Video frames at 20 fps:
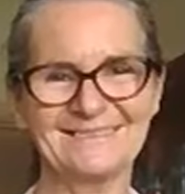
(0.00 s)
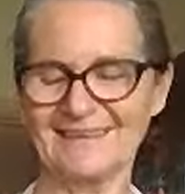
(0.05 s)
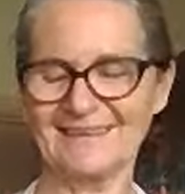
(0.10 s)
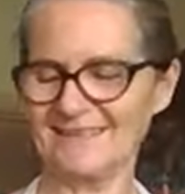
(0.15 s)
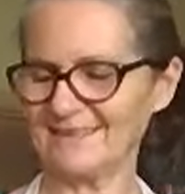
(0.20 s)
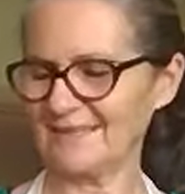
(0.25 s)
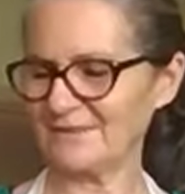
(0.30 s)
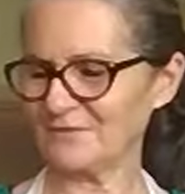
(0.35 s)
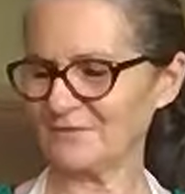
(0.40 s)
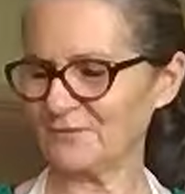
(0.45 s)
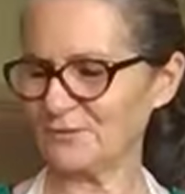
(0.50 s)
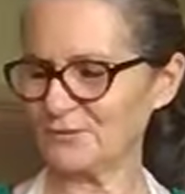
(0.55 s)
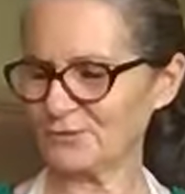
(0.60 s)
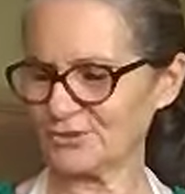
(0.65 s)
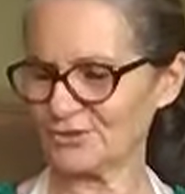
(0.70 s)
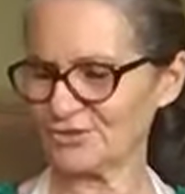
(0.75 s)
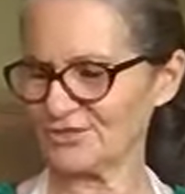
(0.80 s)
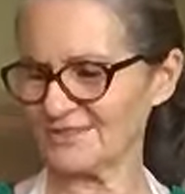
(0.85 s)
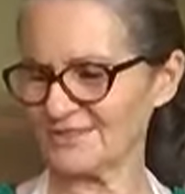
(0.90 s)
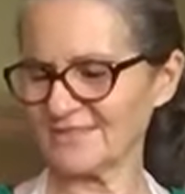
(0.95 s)
And
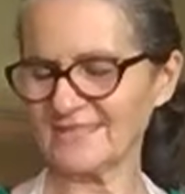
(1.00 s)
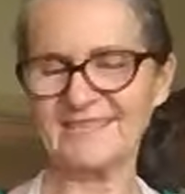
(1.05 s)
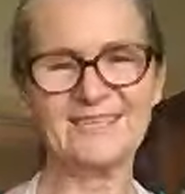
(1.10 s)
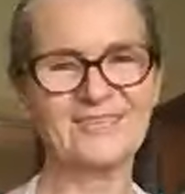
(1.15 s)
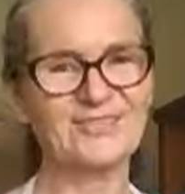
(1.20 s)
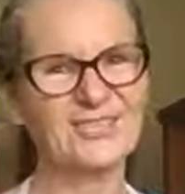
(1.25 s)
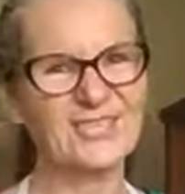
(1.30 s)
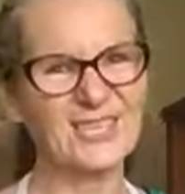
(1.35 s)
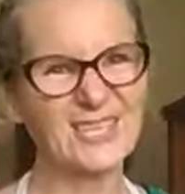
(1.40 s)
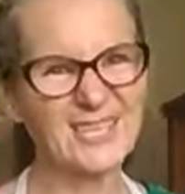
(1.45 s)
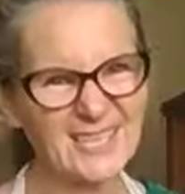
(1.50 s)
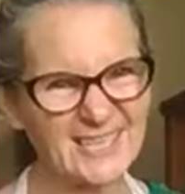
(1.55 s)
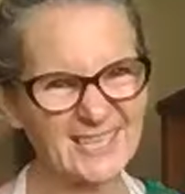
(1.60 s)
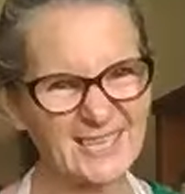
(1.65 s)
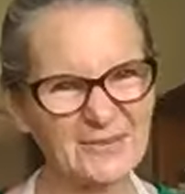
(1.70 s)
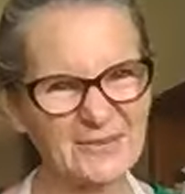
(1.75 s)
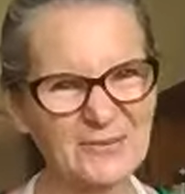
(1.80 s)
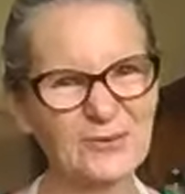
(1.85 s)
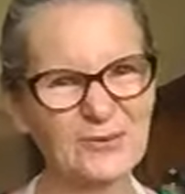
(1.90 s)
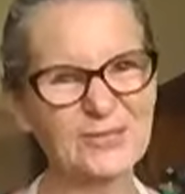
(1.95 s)
unfortunately, you see
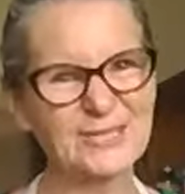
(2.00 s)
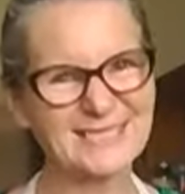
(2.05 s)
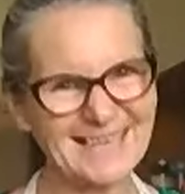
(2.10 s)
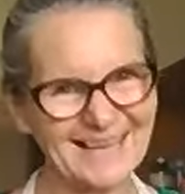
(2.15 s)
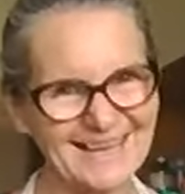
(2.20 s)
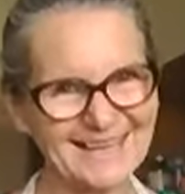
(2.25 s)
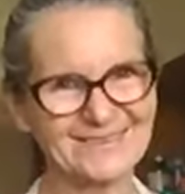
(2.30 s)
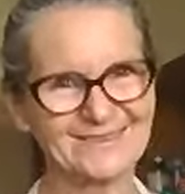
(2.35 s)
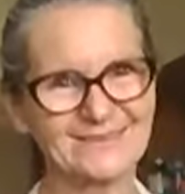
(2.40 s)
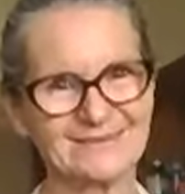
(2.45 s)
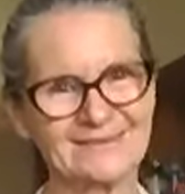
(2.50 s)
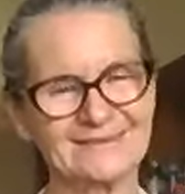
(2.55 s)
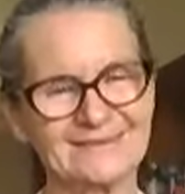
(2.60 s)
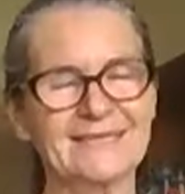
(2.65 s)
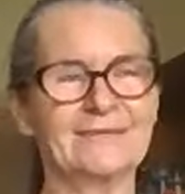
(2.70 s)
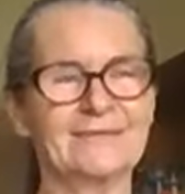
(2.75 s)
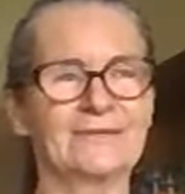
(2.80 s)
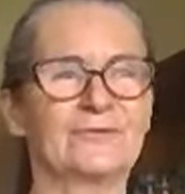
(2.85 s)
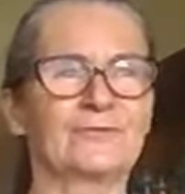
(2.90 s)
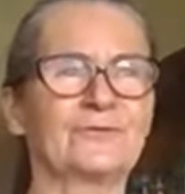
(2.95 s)
ghee for sale
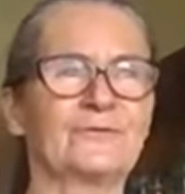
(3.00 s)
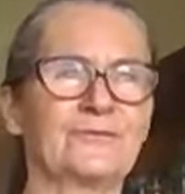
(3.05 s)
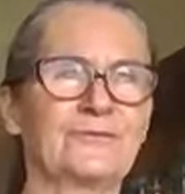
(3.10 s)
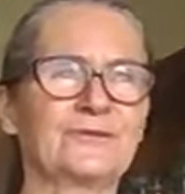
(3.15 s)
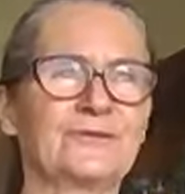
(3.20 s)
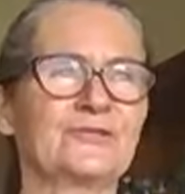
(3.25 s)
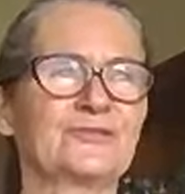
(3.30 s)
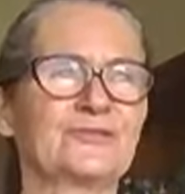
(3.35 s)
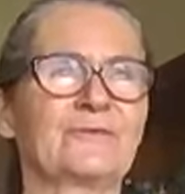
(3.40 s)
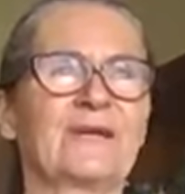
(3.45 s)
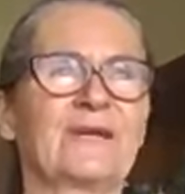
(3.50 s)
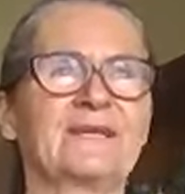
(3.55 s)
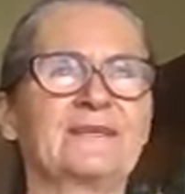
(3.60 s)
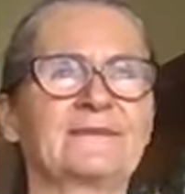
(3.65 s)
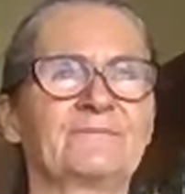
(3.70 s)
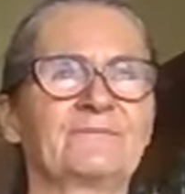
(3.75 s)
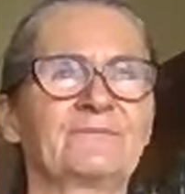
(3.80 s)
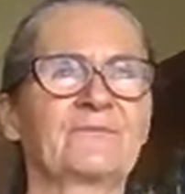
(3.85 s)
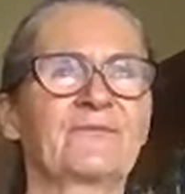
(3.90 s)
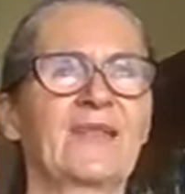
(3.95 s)
in the refrigerator.
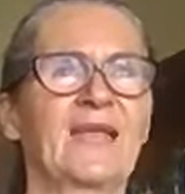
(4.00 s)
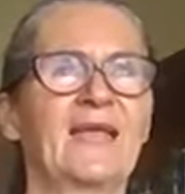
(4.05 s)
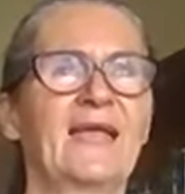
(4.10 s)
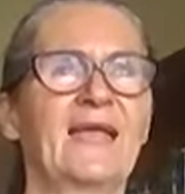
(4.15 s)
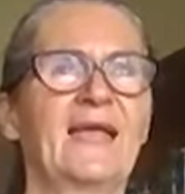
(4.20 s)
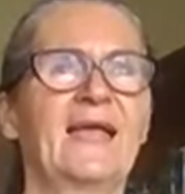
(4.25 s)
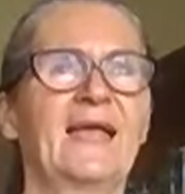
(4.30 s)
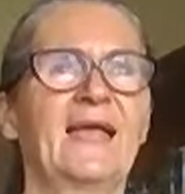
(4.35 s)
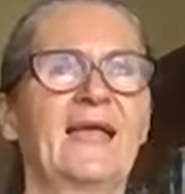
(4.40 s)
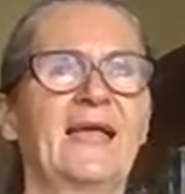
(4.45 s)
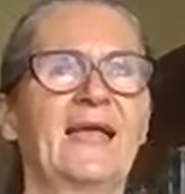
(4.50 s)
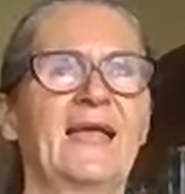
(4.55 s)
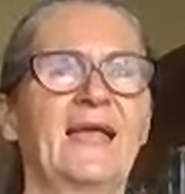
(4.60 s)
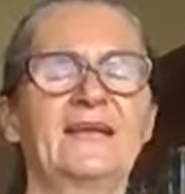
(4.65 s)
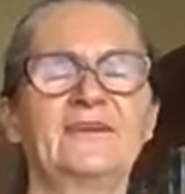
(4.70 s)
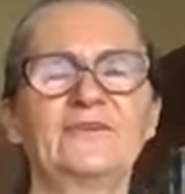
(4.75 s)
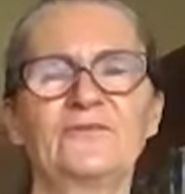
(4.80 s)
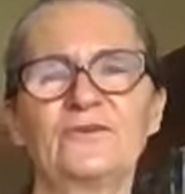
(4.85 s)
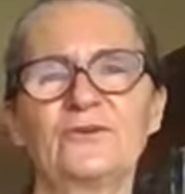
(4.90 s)
And if